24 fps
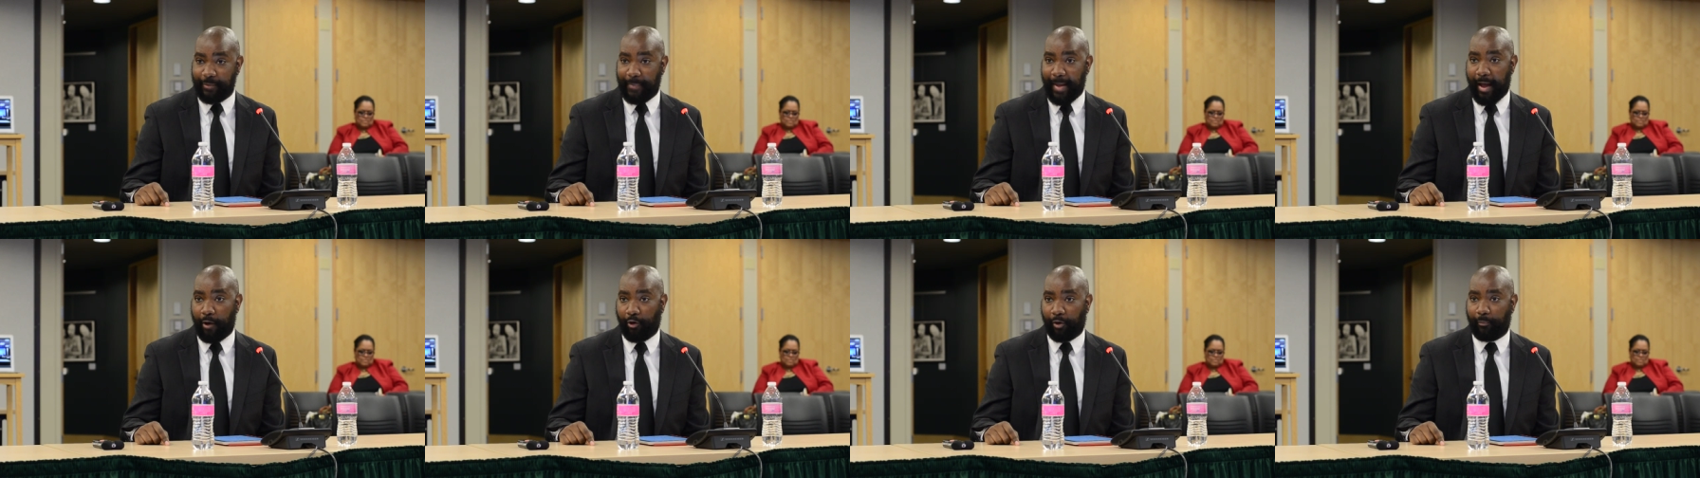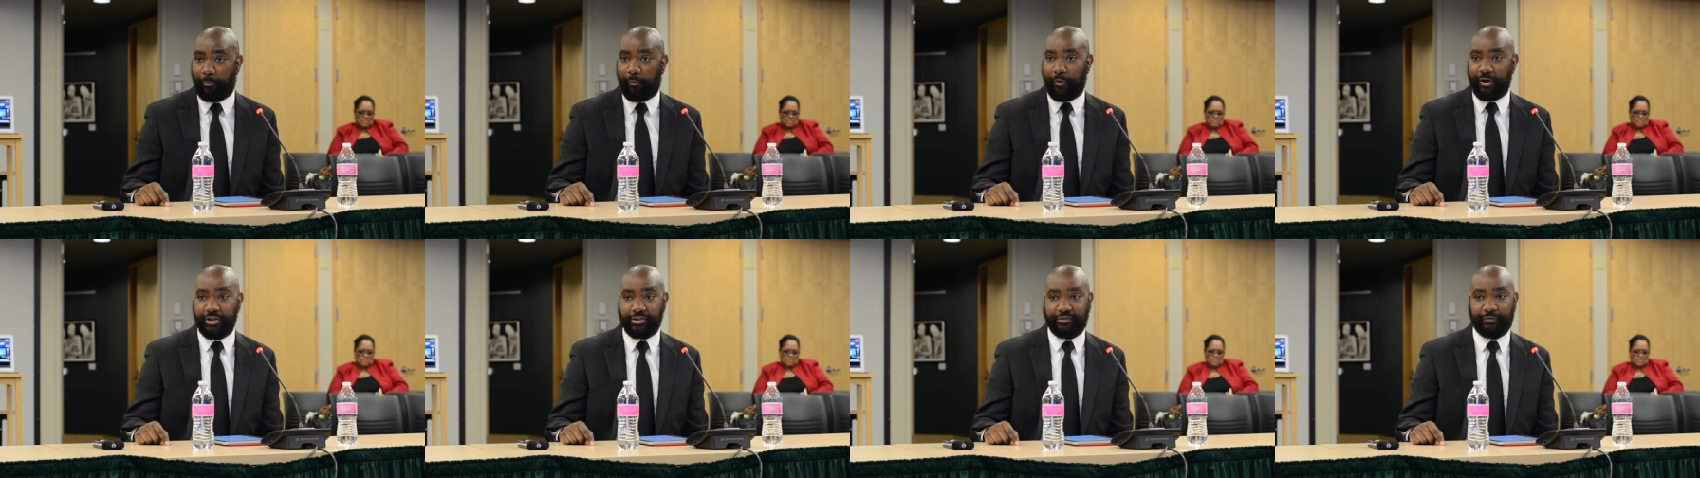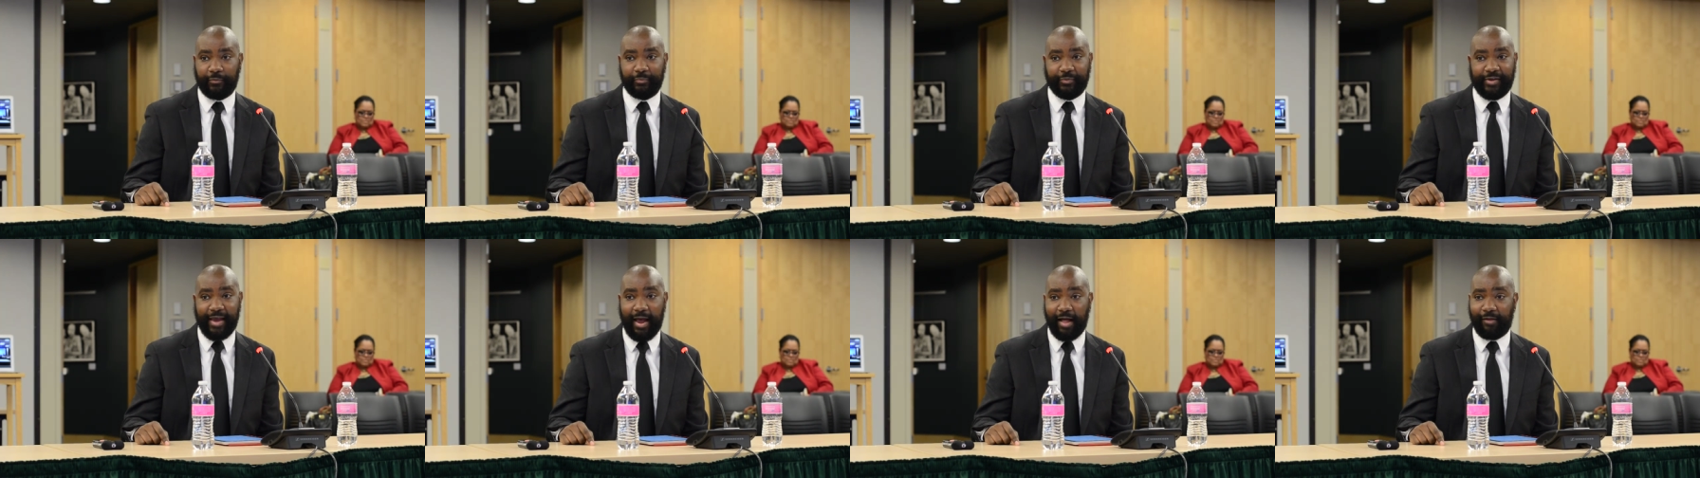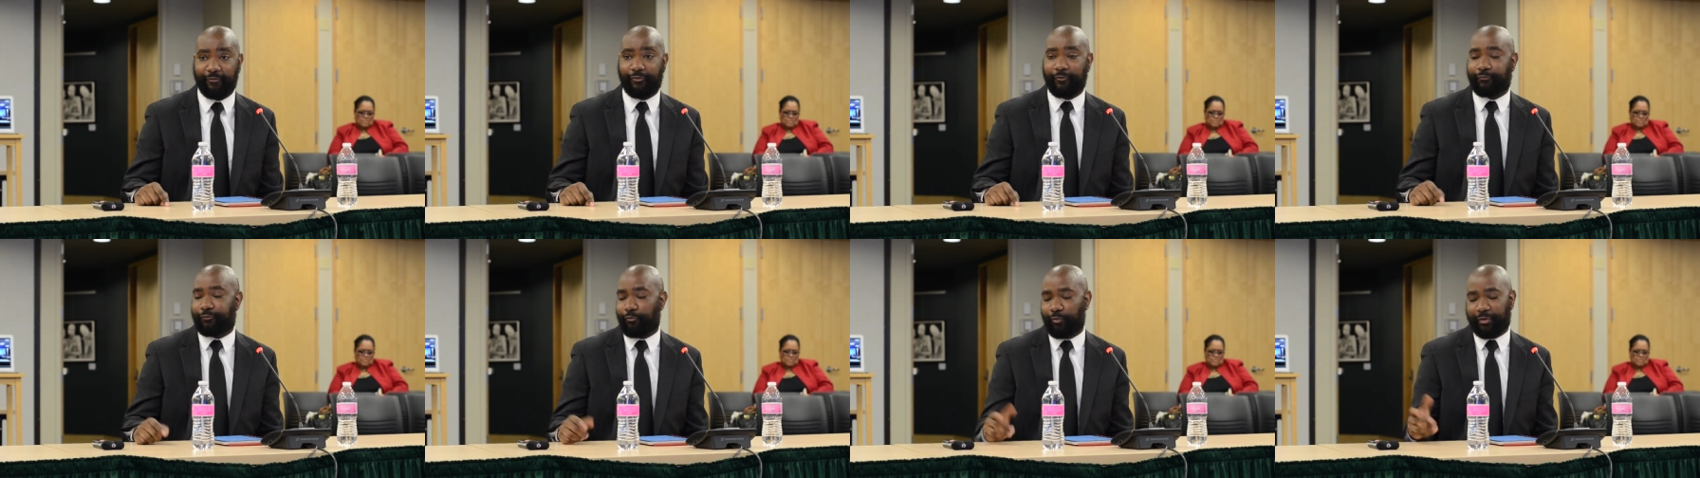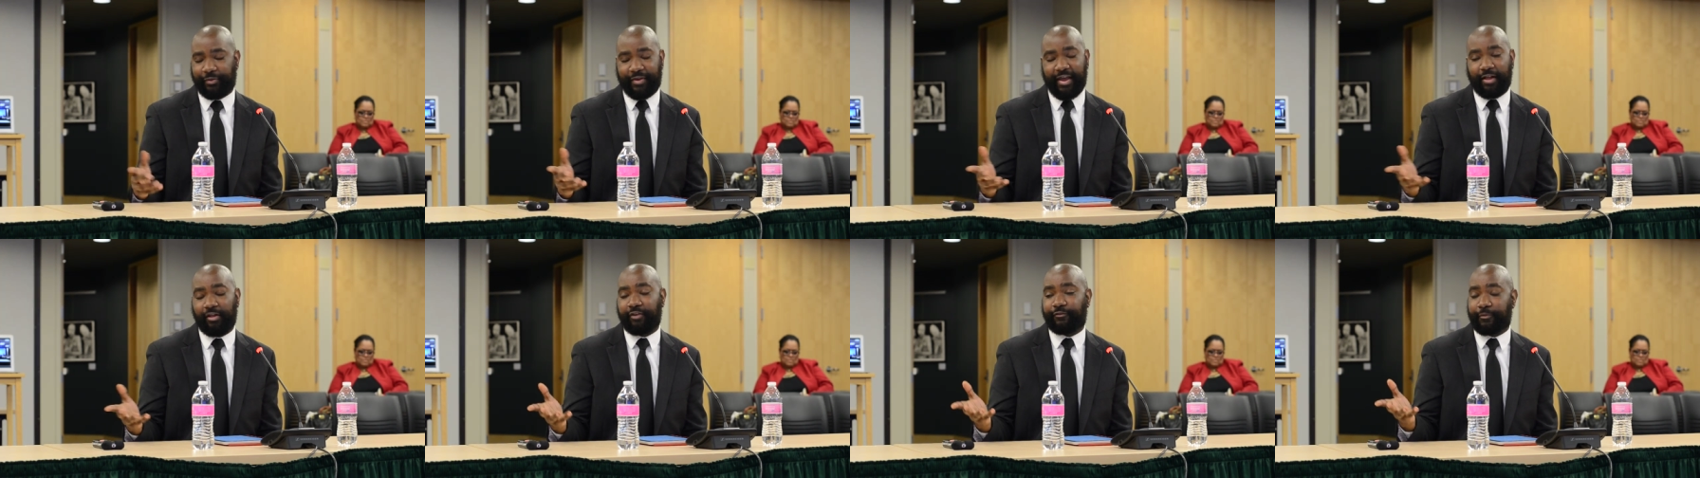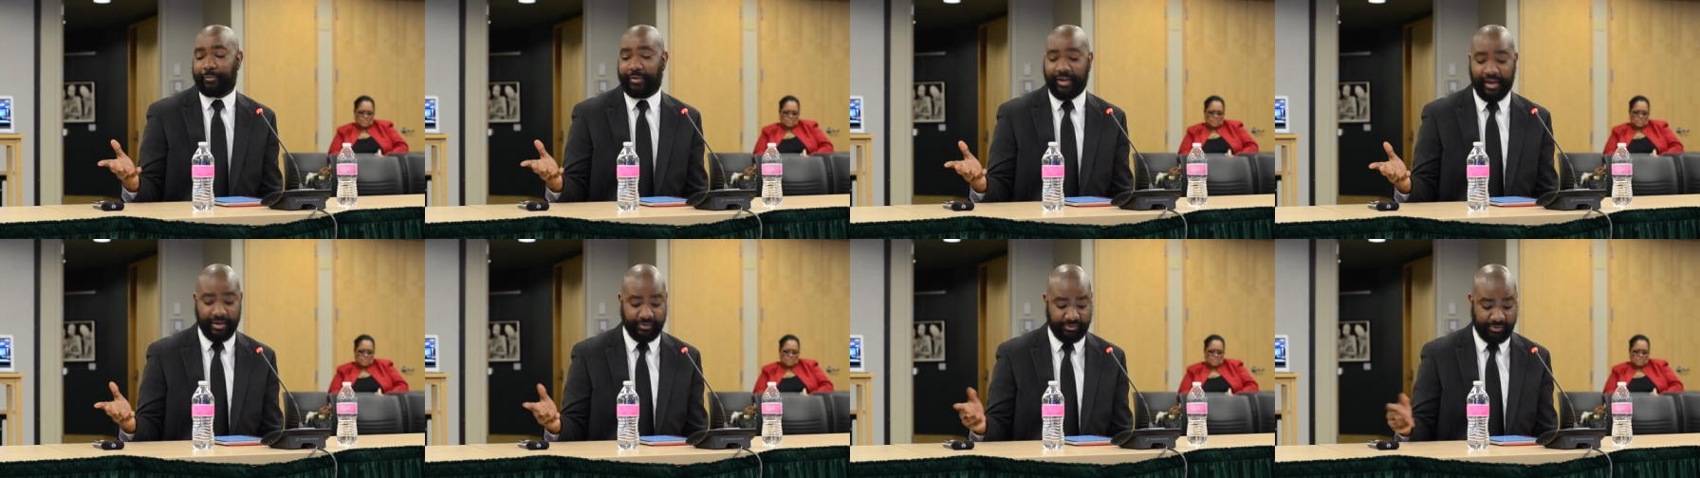PowerPoints with Kelly from
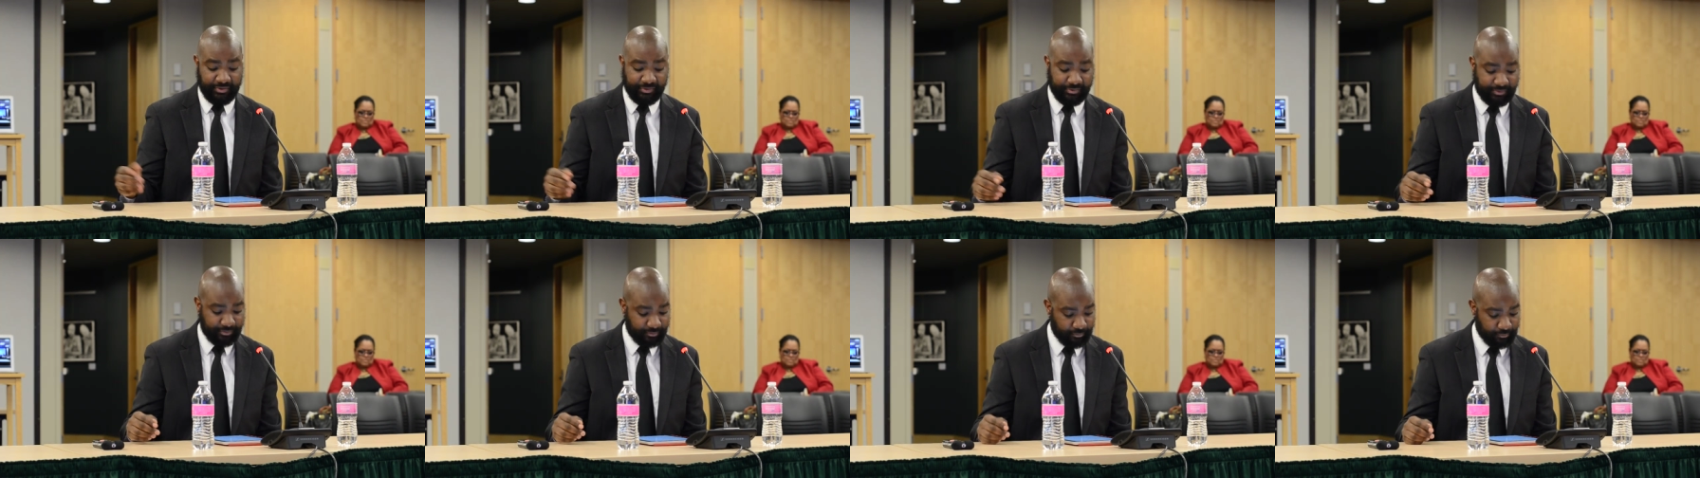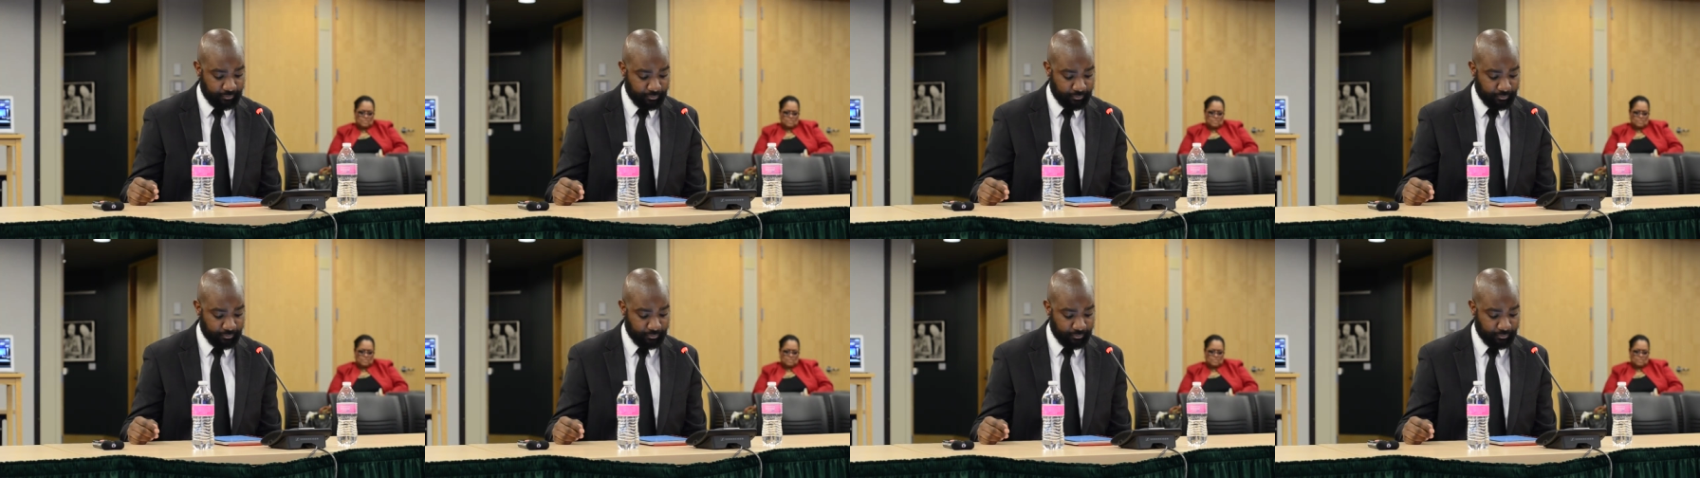Kansas.